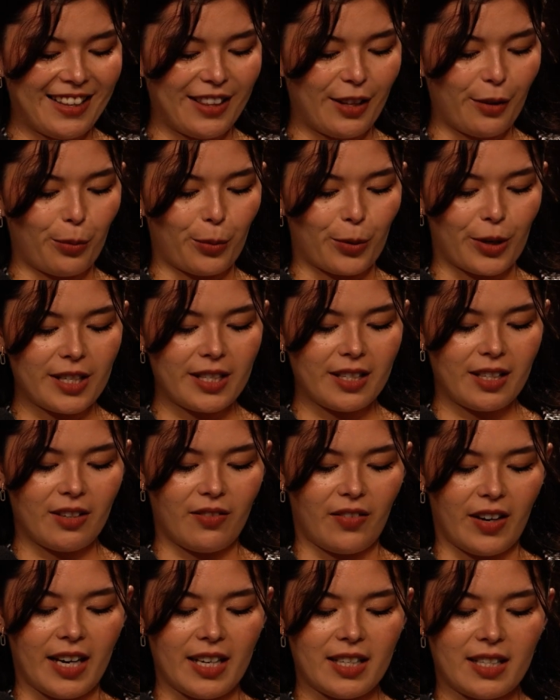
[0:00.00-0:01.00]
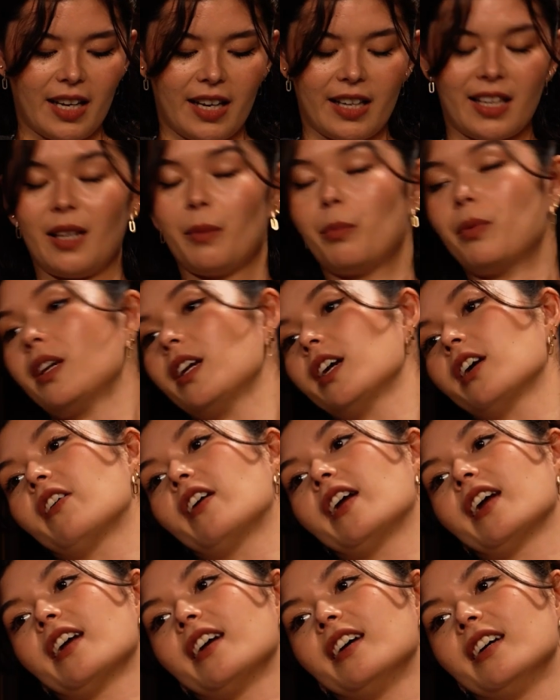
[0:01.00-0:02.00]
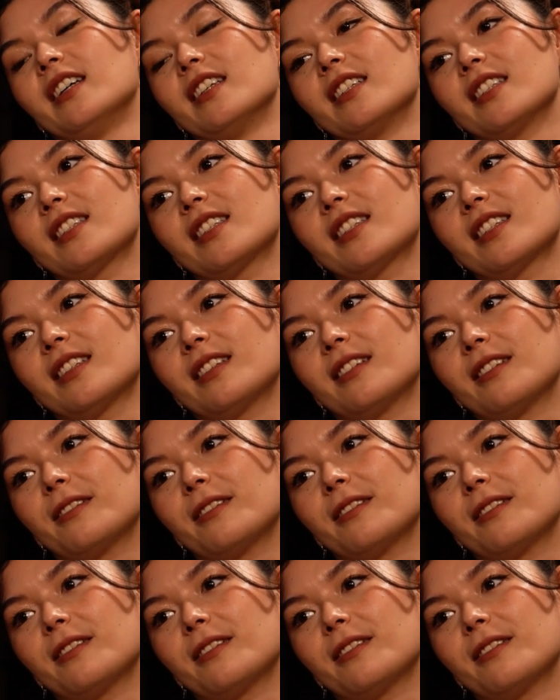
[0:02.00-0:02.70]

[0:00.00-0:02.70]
The worst advice I keep hearing is?